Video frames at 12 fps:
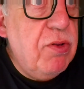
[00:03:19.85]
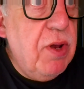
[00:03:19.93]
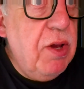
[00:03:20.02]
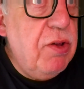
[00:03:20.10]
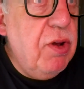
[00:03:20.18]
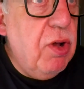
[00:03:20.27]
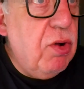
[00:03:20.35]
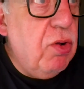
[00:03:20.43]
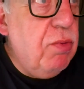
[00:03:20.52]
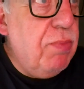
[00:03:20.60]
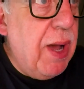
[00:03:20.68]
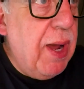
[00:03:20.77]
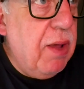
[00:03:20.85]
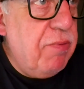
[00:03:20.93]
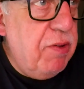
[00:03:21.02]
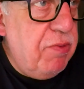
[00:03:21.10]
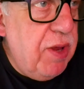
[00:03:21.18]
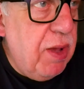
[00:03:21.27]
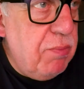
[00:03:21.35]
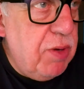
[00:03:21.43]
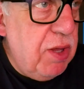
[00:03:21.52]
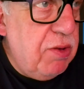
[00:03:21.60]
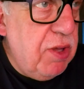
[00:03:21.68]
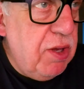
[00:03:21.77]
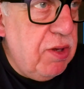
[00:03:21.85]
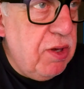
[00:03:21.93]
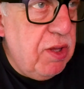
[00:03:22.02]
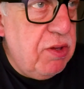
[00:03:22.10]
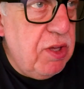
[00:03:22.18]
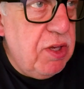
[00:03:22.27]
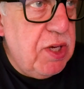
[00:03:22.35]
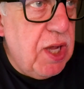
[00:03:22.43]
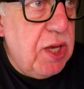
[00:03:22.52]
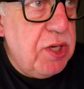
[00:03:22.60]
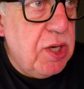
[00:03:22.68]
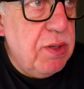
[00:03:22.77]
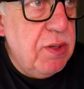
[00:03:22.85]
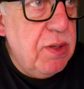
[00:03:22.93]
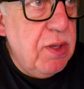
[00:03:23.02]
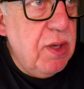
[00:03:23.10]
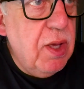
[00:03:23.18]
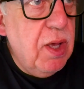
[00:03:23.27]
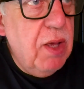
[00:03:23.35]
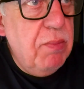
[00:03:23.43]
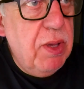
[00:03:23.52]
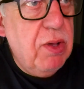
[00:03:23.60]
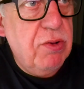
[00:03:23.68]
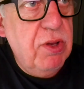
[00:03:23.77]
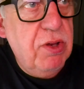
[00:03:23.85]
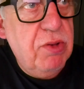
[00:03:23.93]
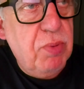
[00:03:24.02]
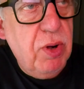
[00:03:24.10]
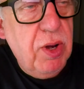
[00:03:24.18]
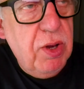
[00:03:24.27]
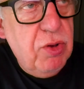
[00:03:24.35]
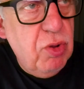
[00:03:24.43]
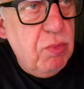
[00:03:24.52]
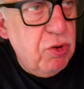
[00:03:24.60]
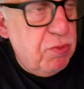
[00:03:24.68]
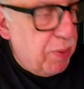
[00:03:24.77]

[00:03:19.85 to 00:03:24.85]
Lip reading: then it's no good buying a 50 amp DC to DC charger, because it's putting in too much